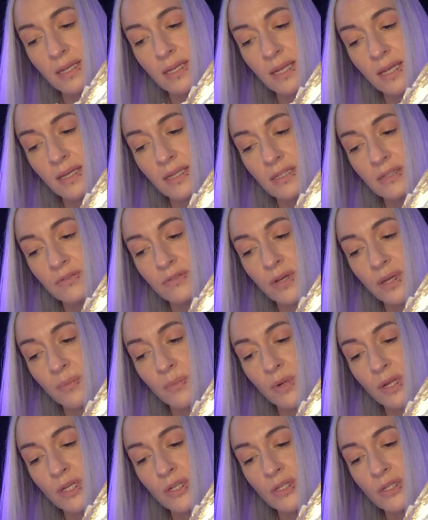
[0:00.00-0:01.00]
negative
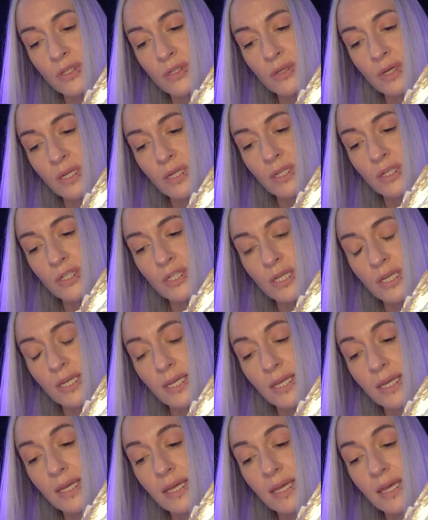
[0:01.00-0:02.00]
vibrations or energy,
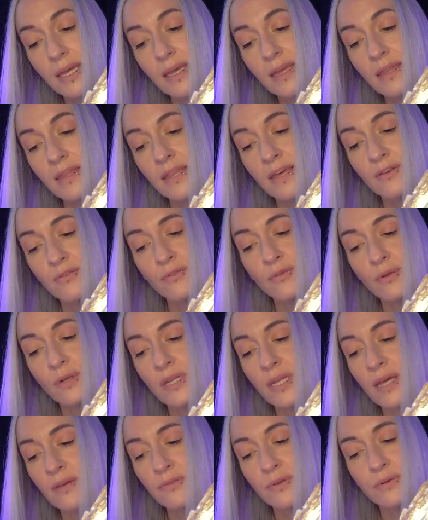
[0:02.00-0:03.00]
therefore
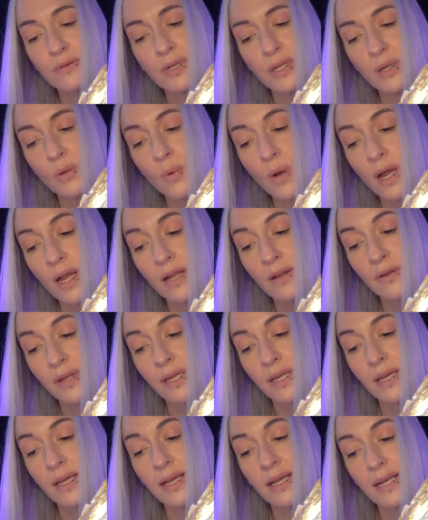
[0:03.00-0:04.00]
never requiring
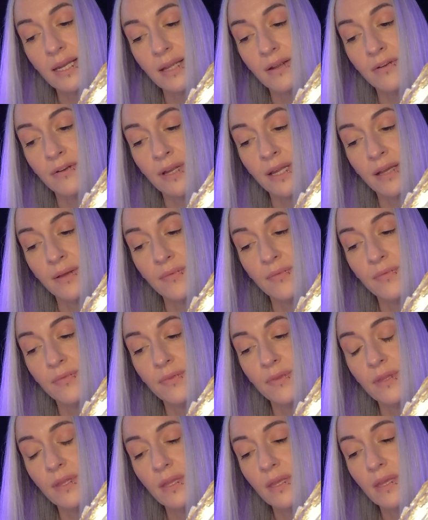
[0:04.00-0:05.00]
clearing.
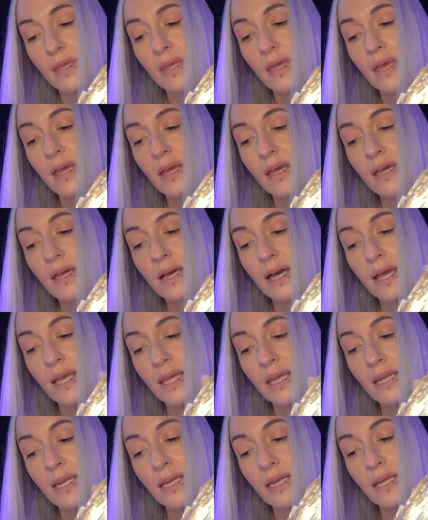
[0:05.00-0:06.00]

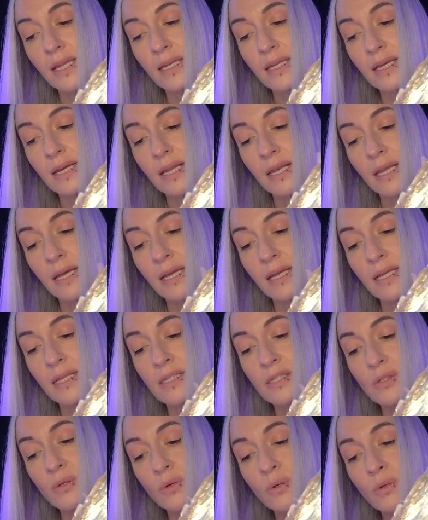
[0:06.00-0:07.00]
Kyanite
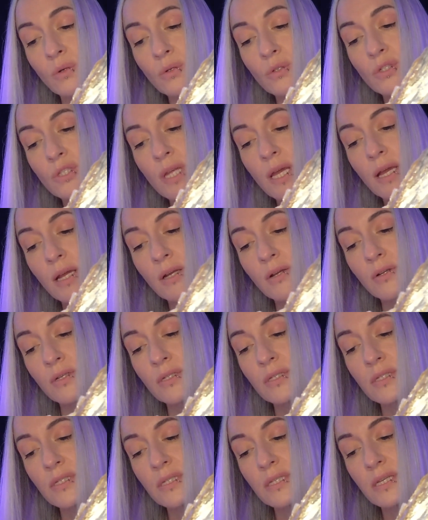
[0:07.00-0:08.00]
aligns all
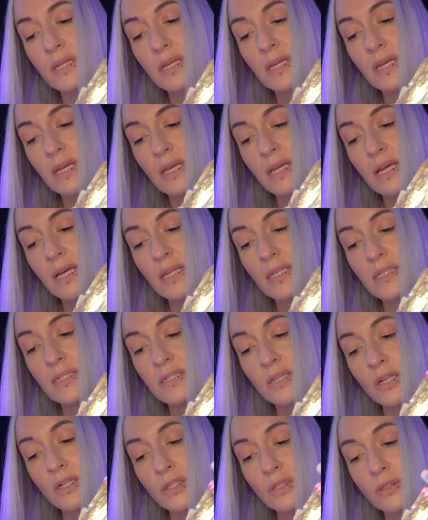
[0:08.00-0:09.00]
chakras and
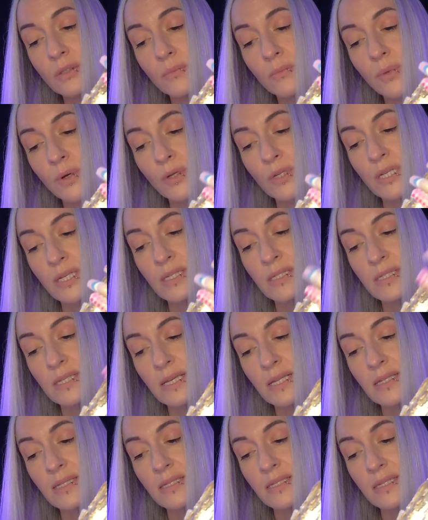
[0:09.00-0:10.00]
subtle bodies
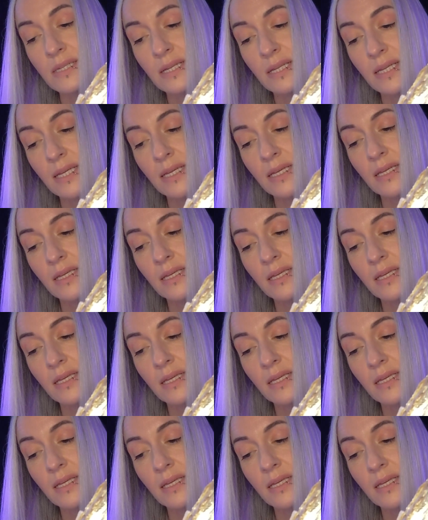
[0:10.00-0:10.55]
instantly.